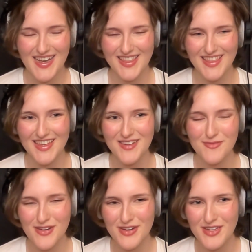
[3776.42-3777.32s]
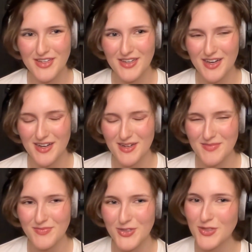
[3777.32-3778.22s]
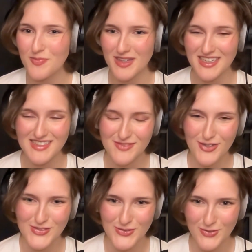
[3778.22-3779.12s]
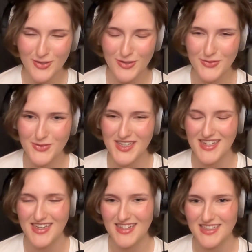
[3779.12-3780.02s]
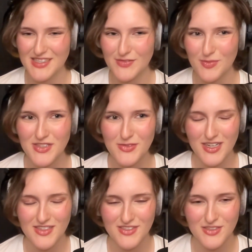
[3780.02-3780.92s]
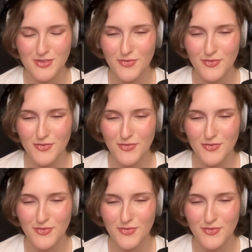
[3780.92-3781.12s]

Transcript: I think a very good place for us to conclude is for me to ask you